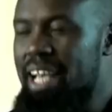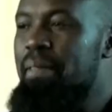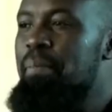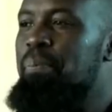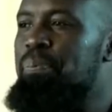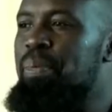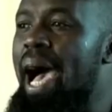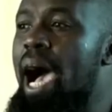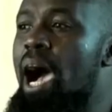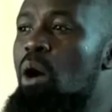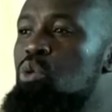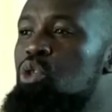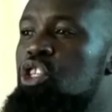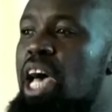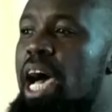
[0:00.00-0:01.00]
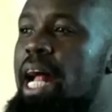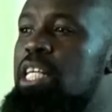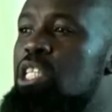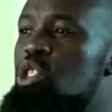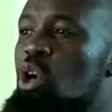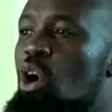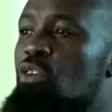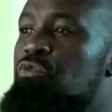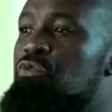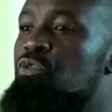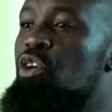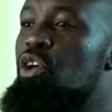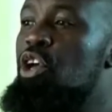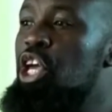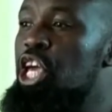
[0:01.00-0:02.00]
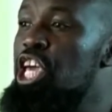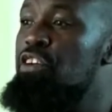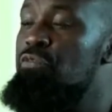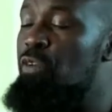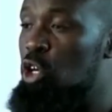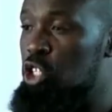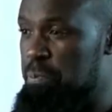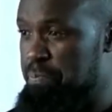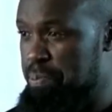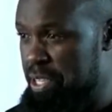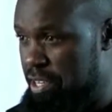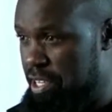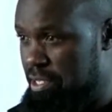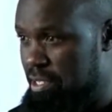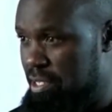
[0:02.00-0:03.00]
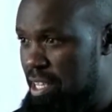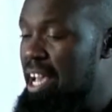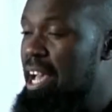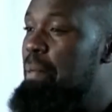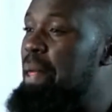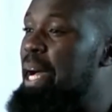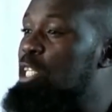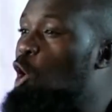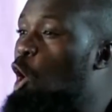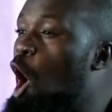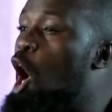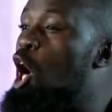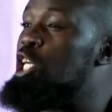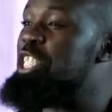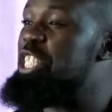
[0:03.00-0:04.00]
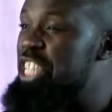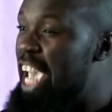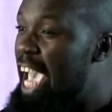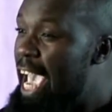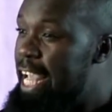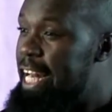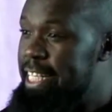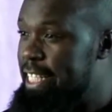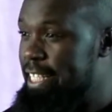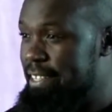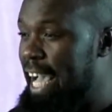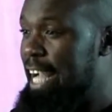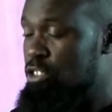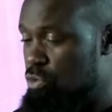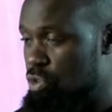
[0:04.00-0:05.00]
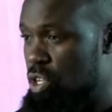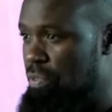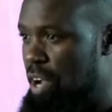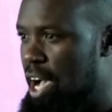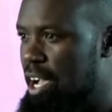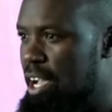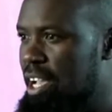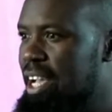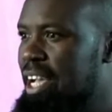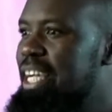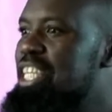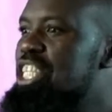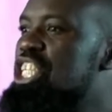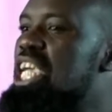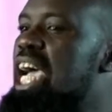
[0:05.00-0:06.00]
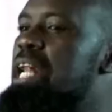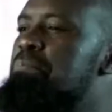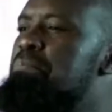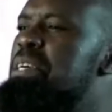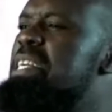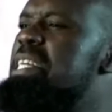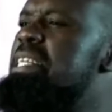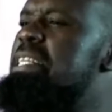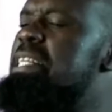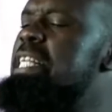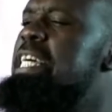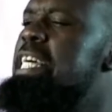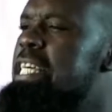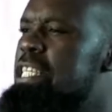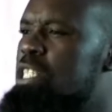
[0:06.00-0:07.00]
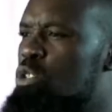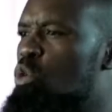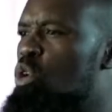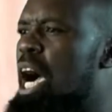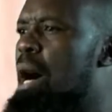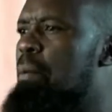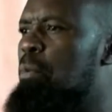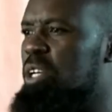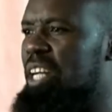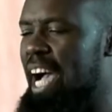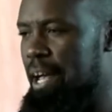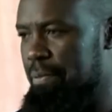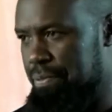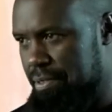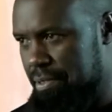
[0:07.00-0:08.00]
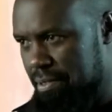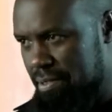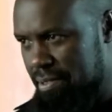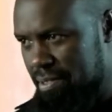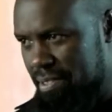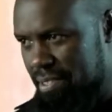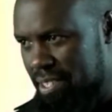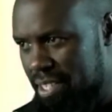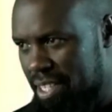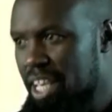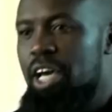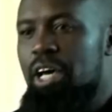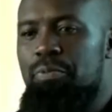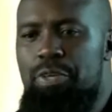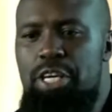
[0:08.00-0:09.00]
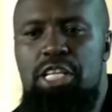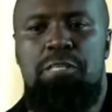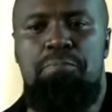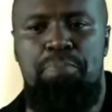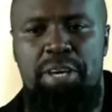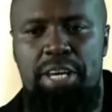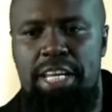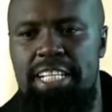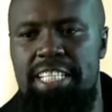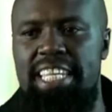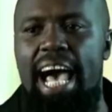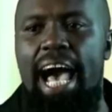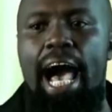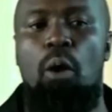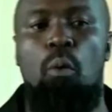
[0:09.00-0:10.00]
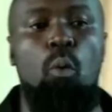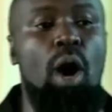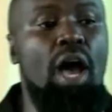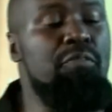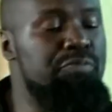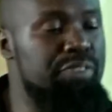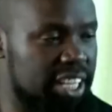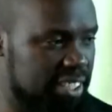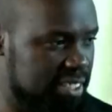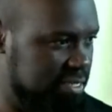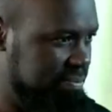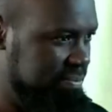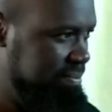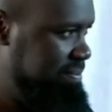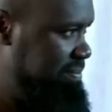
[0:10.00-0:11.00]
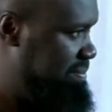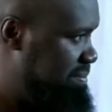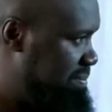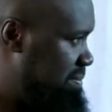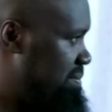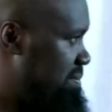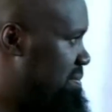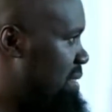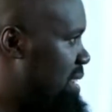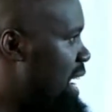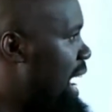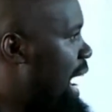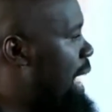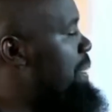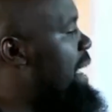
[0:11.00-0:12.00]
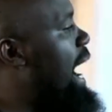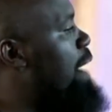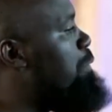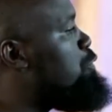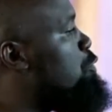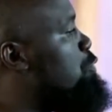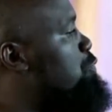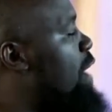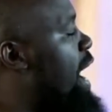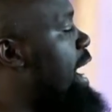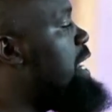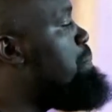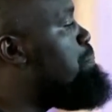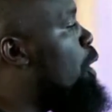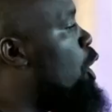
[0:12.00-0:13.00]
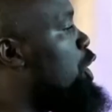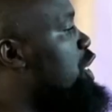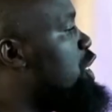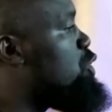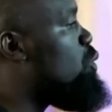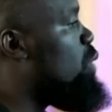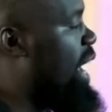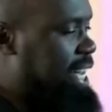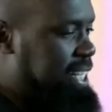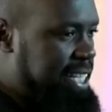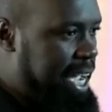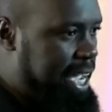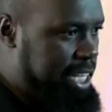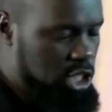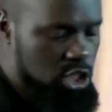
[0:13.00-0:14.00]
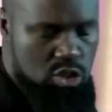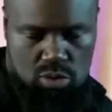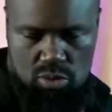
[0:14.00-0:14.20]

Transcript: thousands of evil spirits that God jailed in that river shall be released to come on earth. These spirits are waving, and they have to find bodies to enter into.